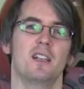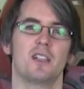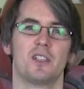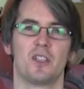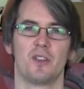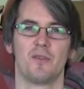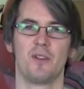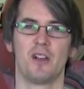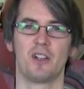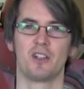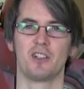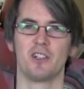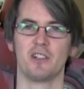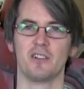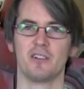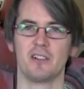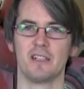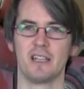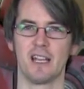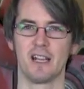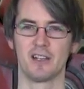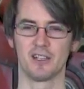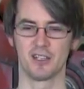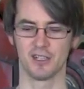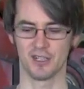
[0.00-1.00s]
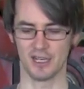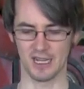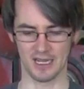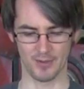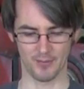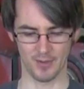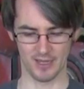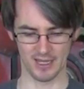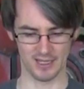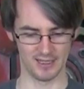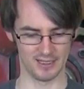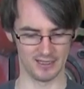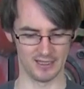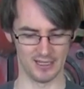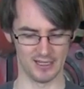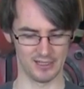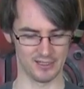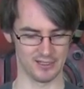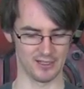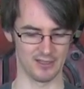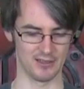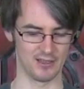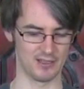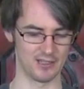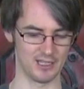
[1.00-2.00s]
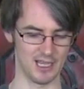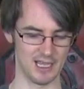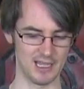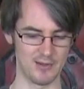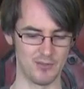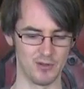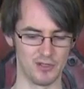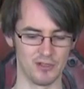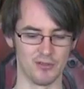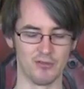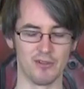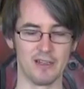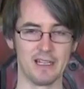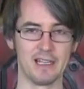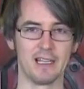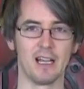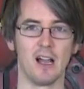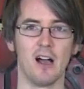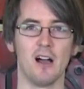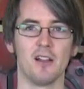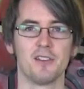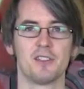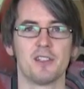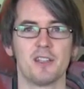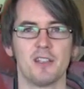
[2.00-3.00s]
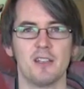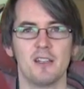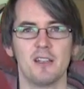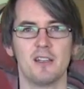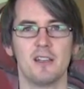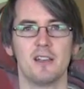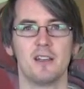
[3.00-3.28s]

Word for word: So I've actually already had a sneak peek in this, so the tape is already cut.